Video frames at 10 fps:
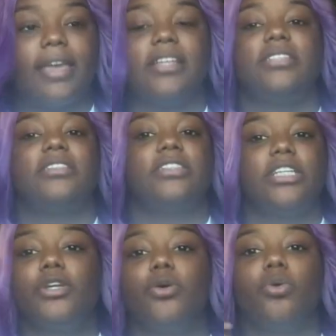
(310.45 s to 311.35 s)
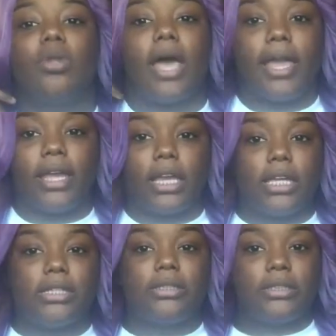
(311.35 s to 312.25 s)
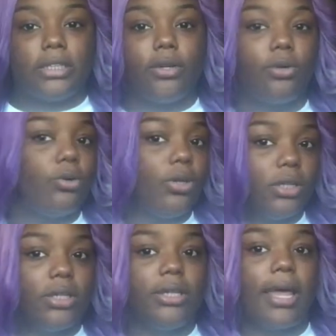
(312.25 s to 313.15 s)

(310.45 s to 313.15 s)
it's still like, it's still good.